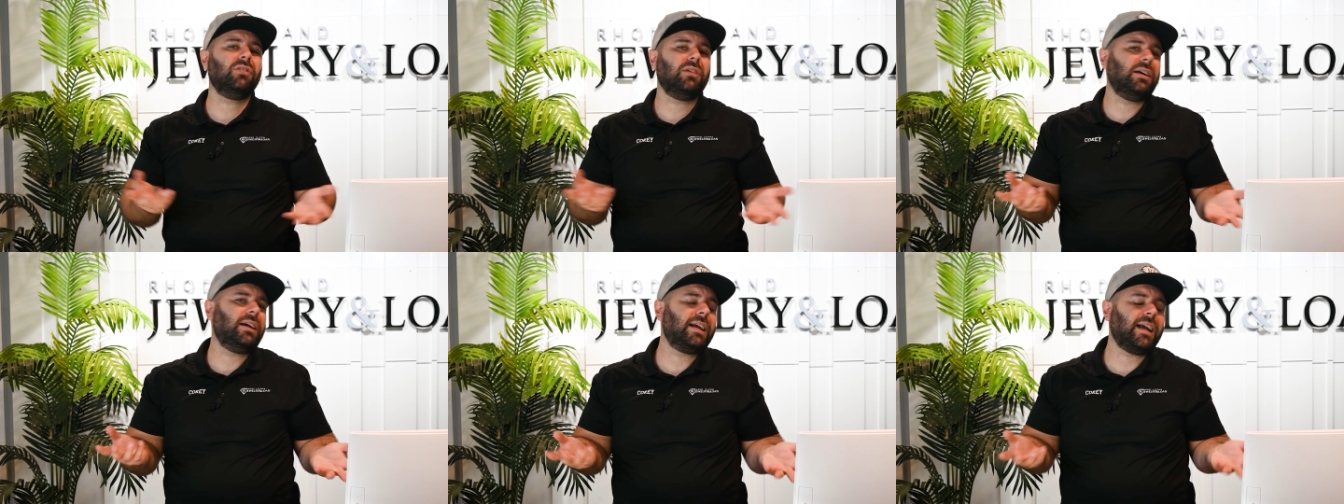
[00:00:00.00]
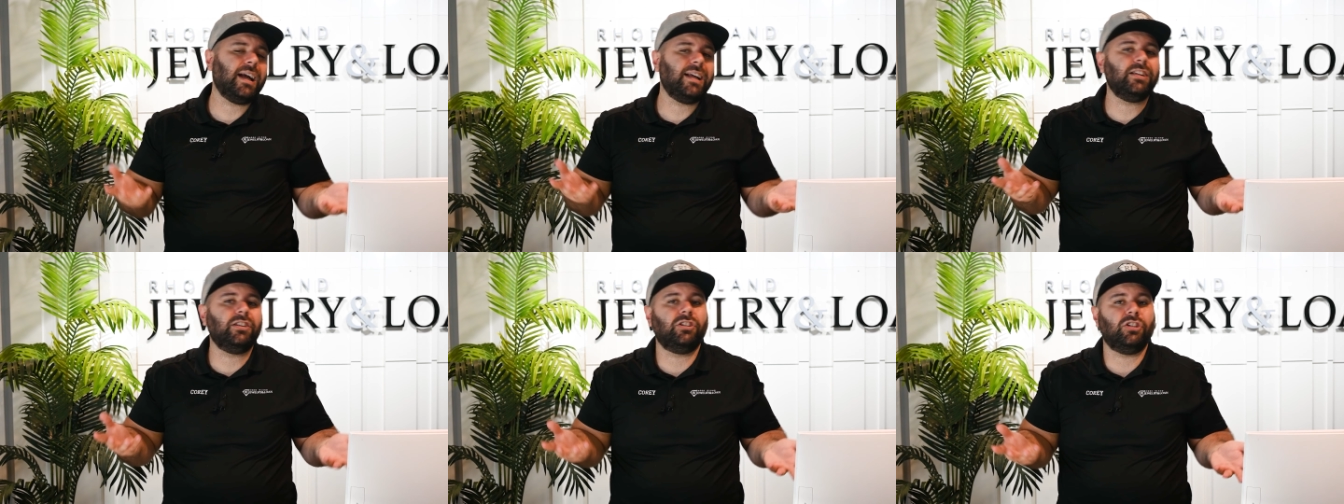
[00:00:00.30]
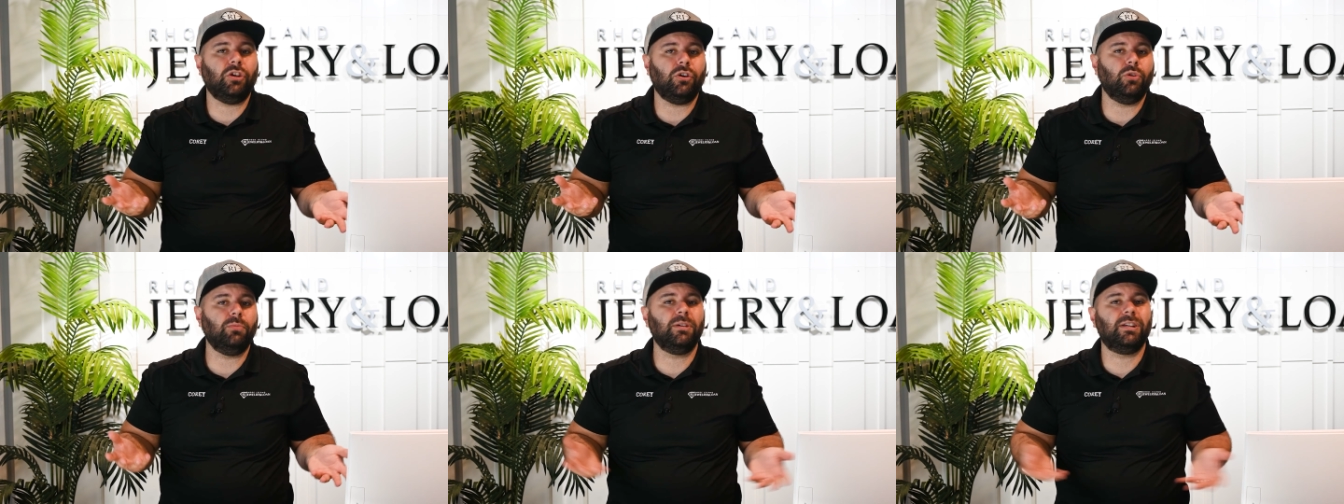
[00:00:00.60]
or I kind of
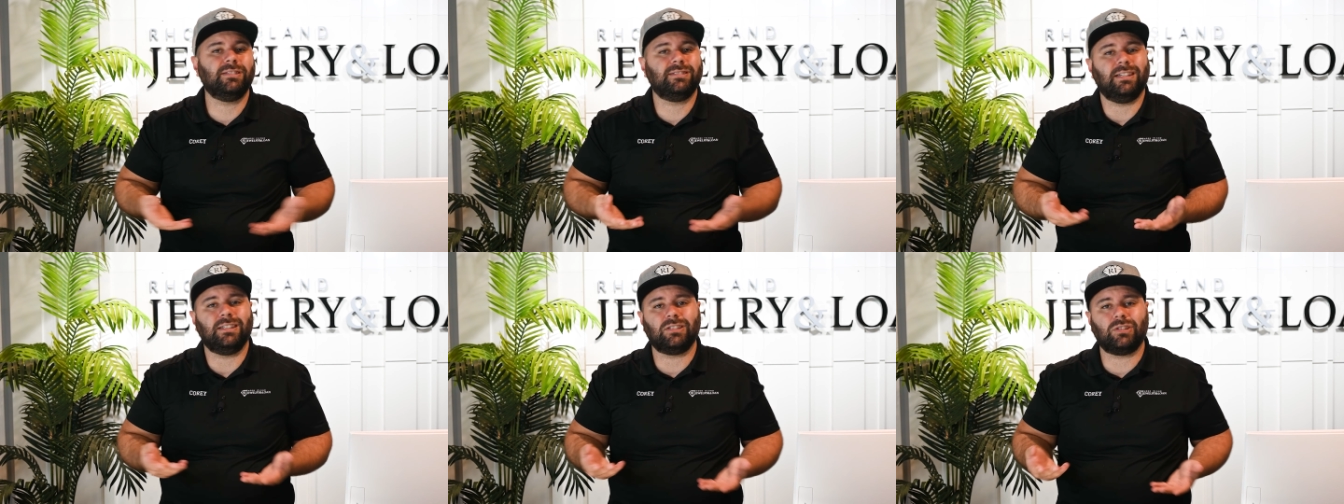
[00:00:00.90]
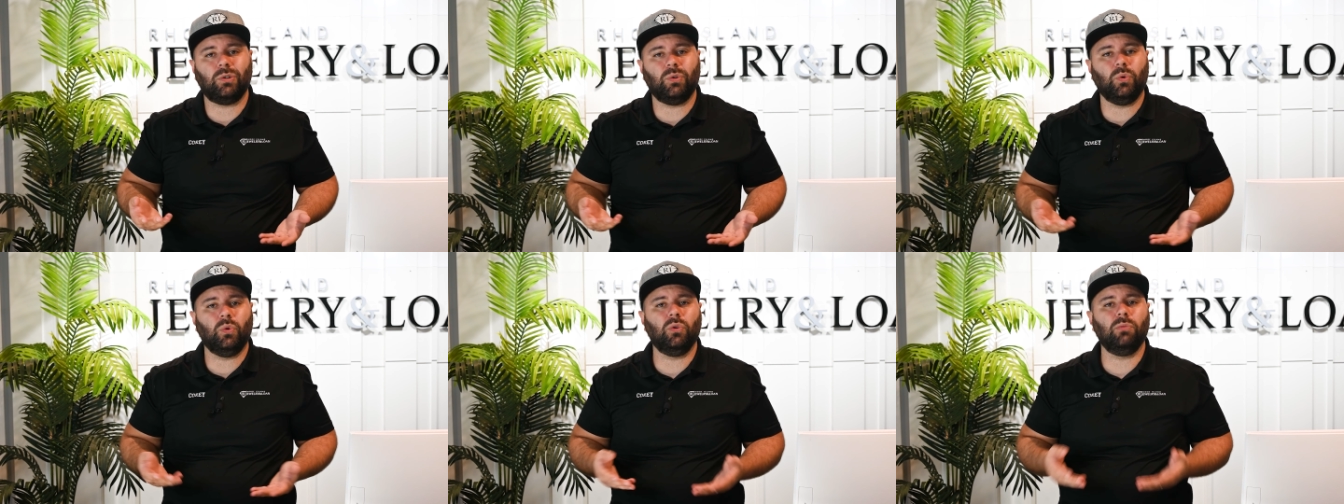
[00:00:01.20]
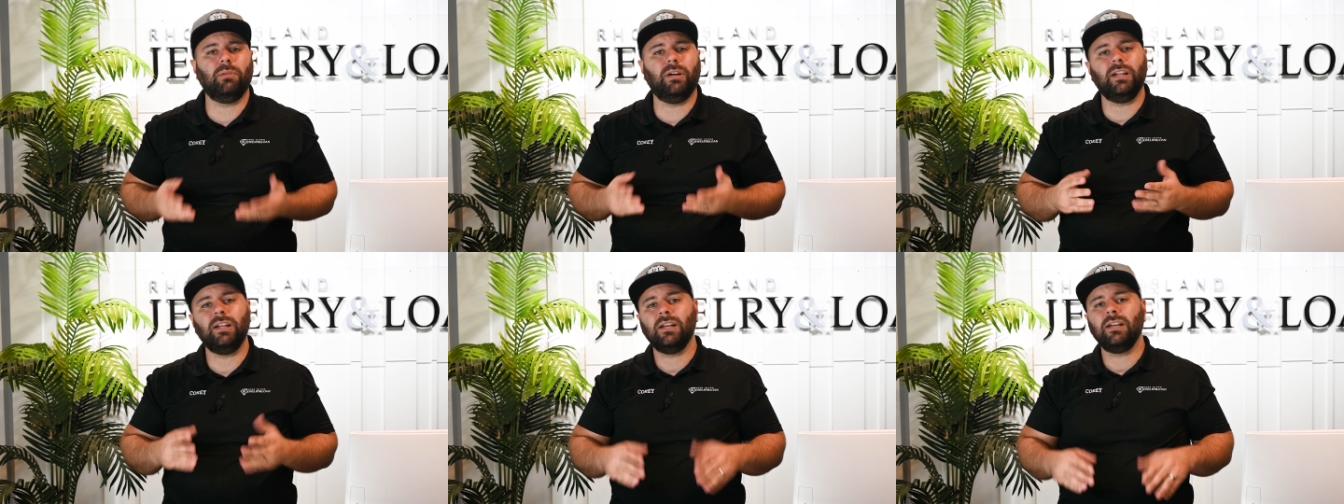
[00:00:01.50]
do because that's
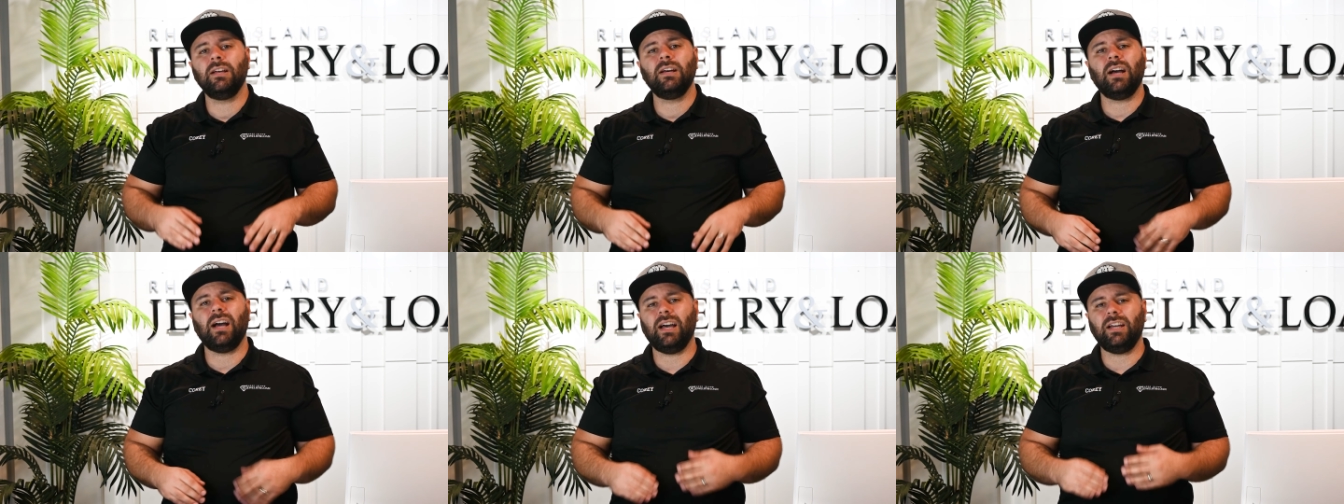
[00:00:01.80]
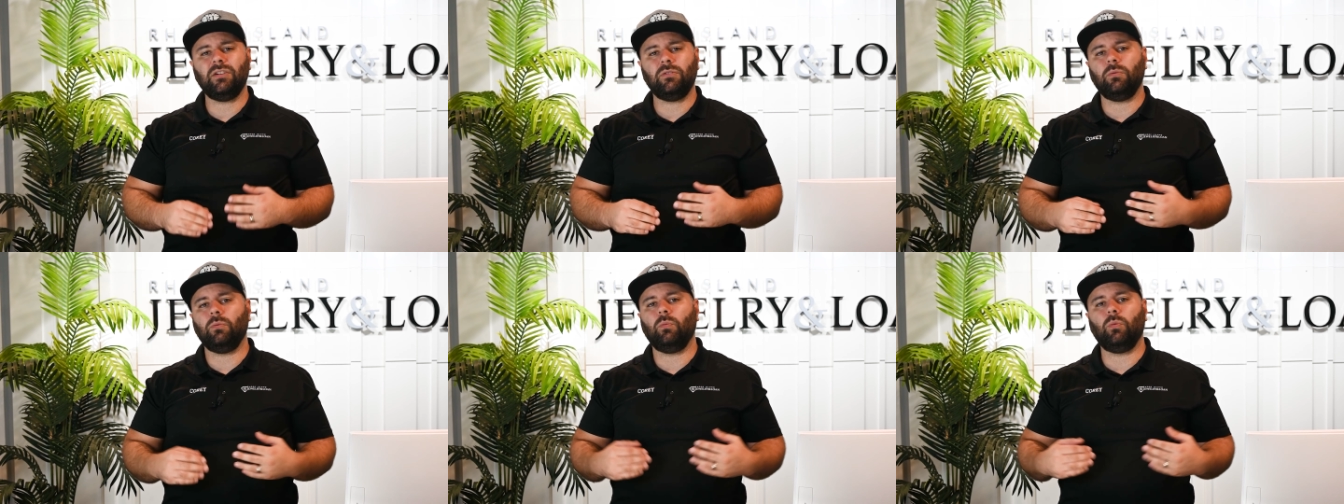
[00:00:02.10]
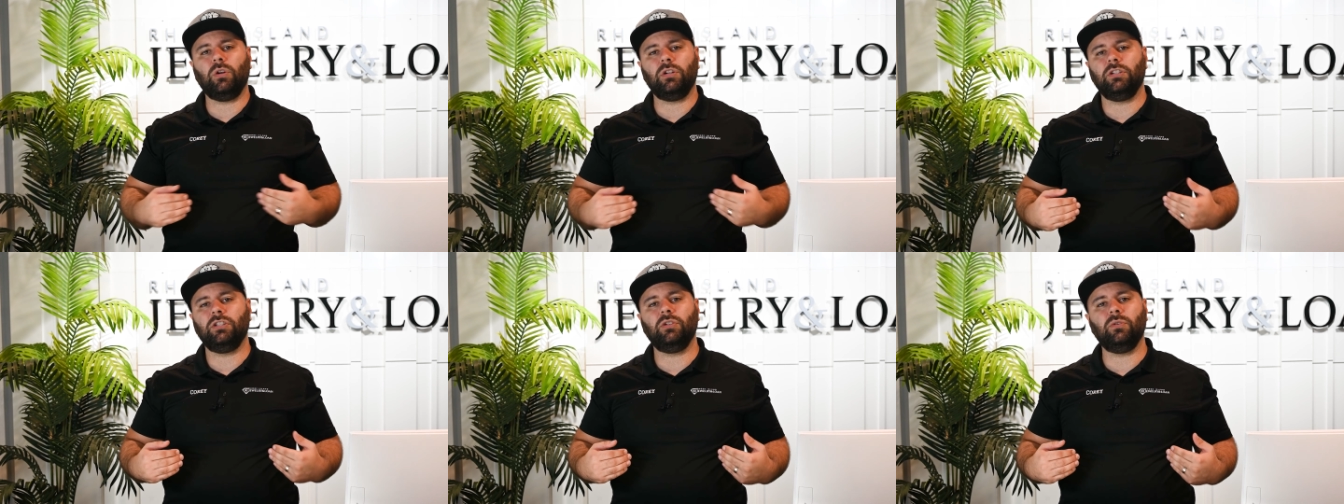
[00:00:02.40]
cool, but I don't
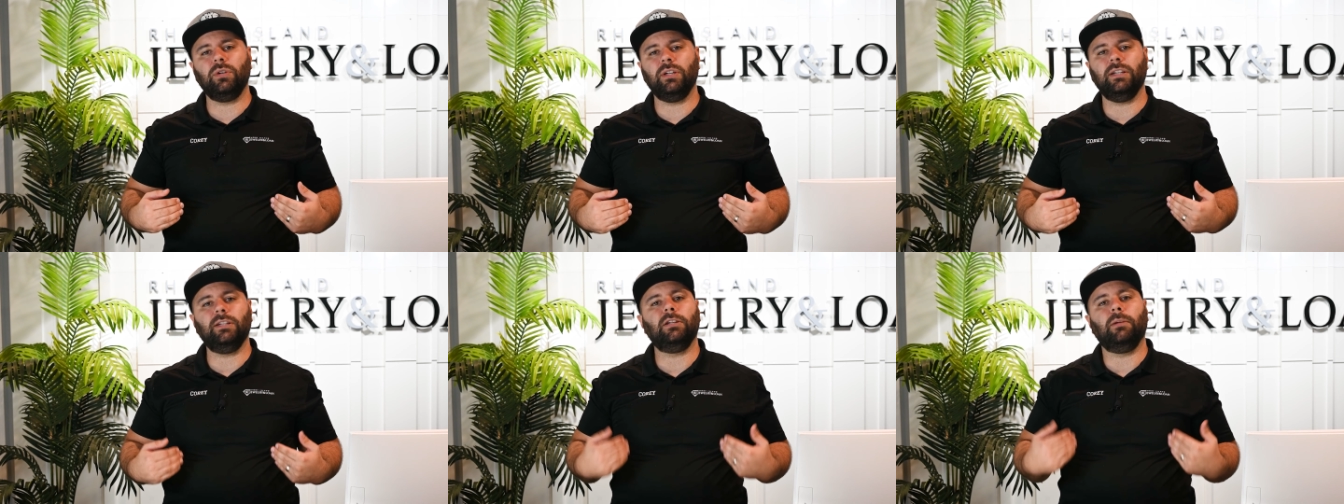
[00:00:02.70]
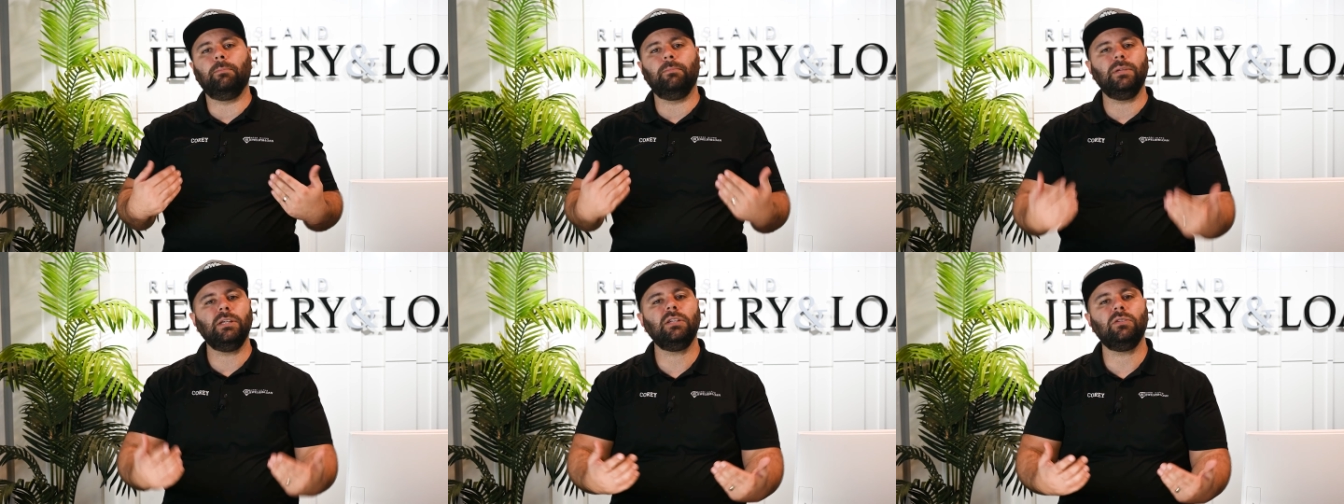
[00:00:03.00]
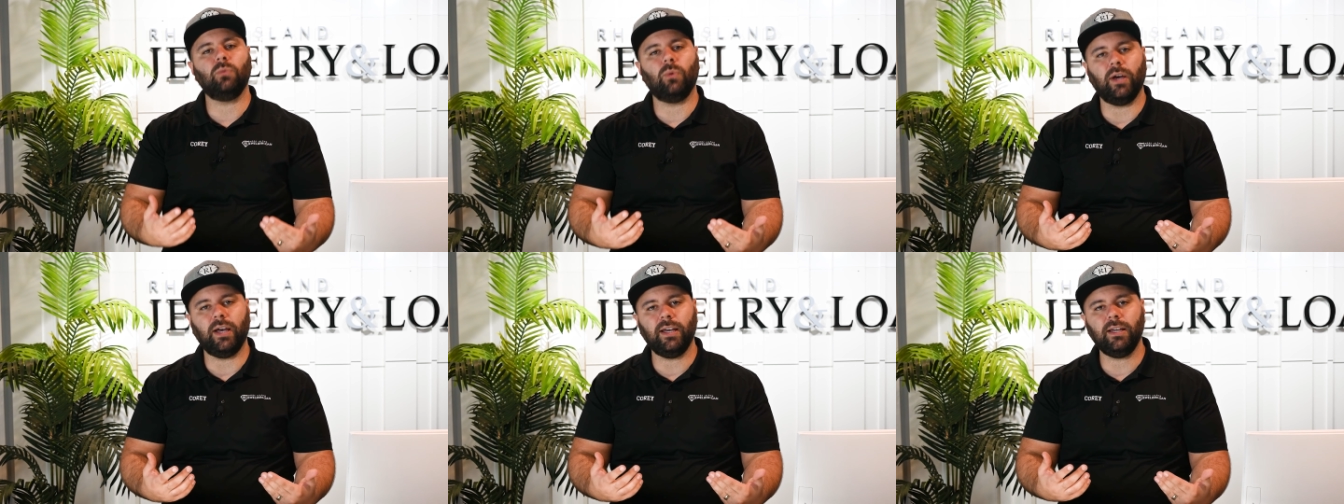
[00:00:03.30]
want to do it in a
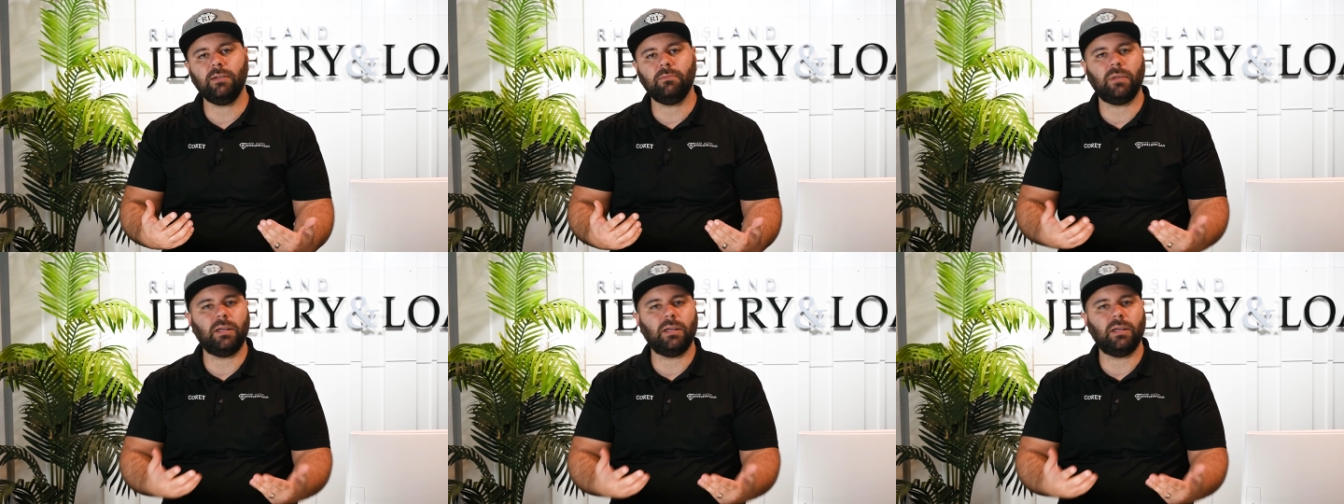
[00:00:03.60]
mean way.